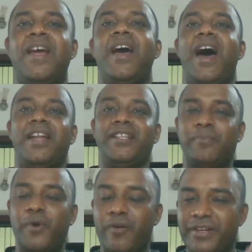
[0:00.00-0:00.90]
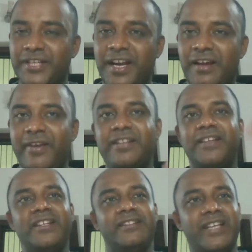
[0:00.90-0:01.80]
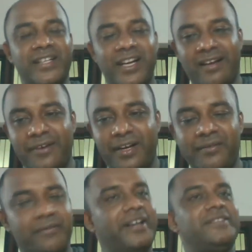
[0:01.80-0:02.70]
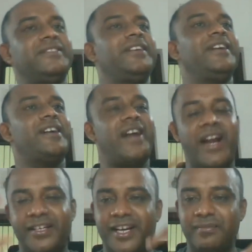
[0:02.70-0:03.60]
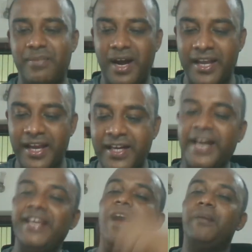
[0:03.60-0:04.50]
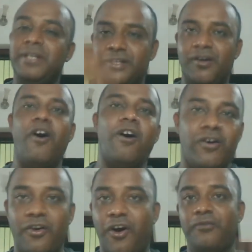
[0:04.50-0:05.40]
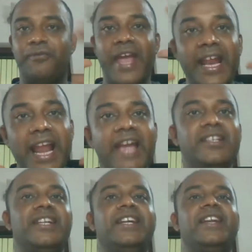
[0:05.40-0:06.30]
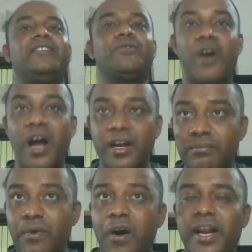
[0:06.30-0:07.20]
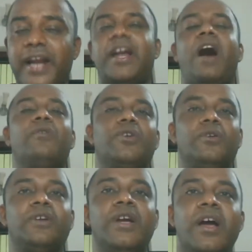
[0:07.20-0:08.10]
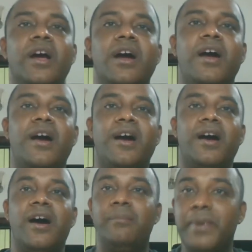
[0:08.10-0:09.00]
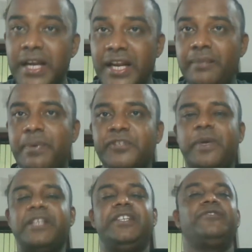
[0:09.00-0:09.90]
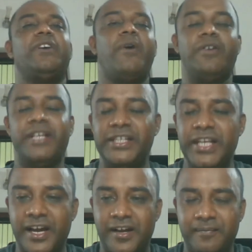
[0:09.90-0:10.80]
And the provincial levels and the central level was connected by a dynamic core of elite leaders who had a modern outlook and brilliant perspectives about India.